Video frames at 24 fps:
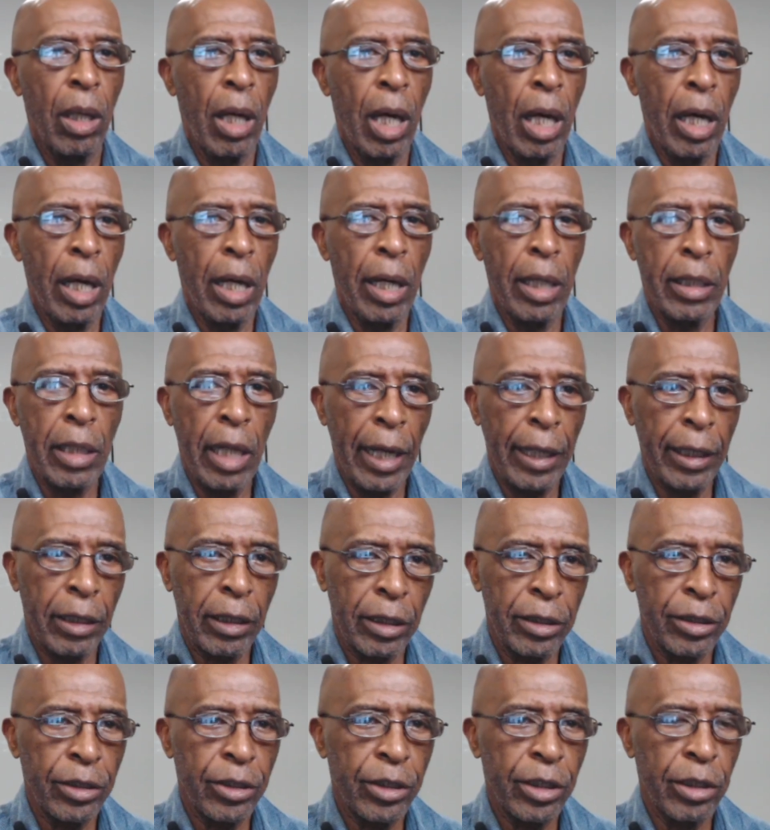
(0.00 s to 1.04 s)
And I
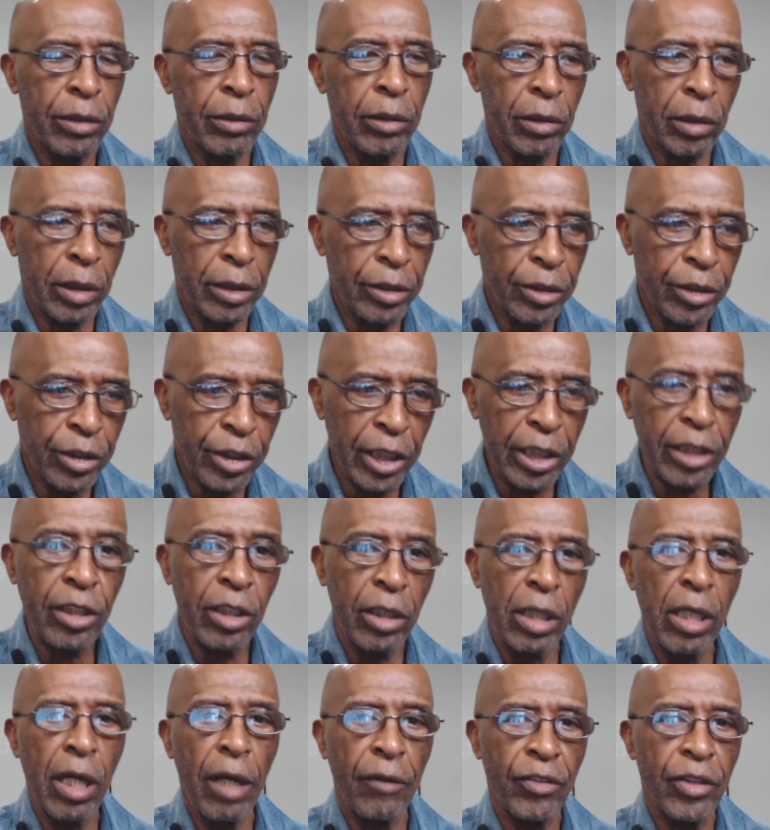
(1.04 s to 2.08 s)

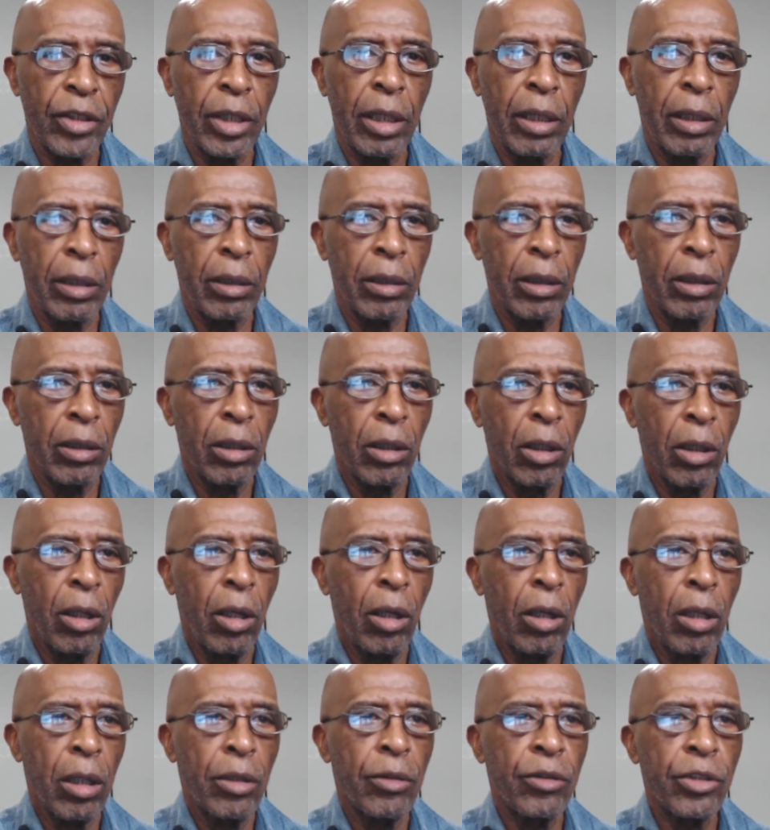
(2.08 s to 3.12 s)
consistently have said,
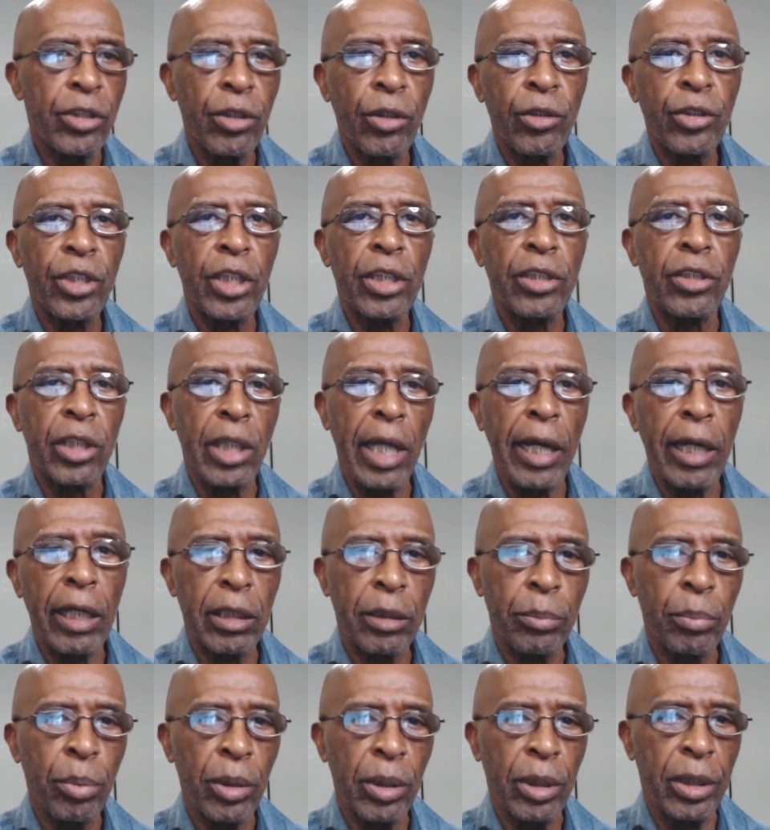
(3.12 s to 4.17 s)
there's no such thing
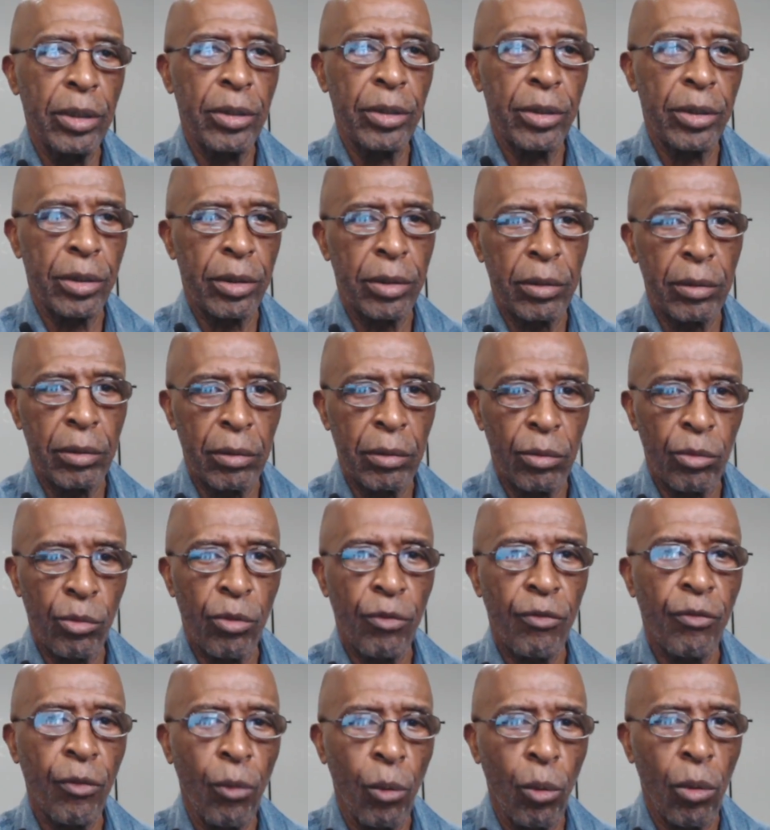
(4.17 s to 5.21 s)
as police
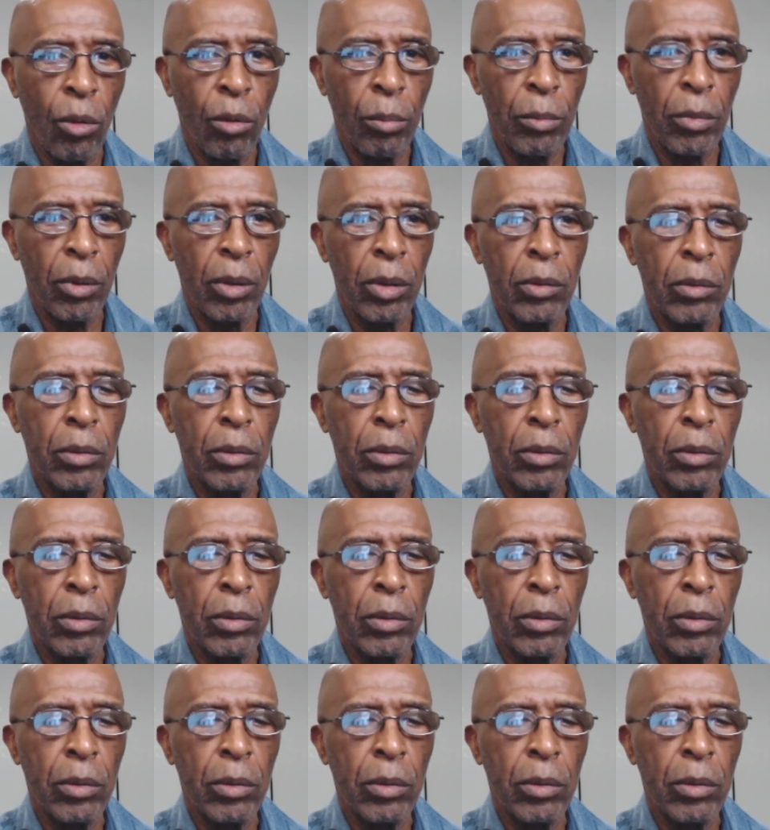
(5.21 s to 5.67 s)
reform